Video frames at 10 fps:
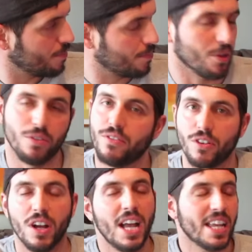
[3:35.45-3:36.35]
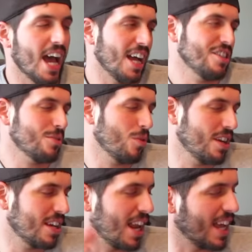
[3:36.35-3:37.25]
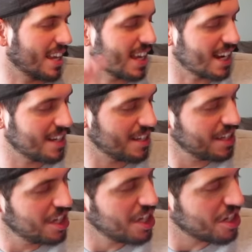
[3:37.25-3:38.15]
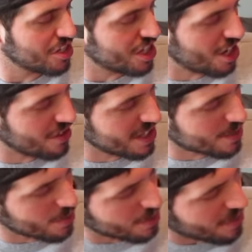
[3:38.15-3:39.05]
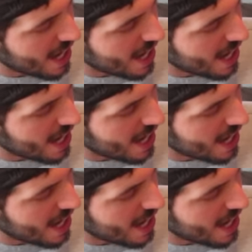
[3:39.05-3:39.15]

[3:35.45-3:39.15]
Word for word: beautiful. Yeah, I just wanted to like kind of share this with you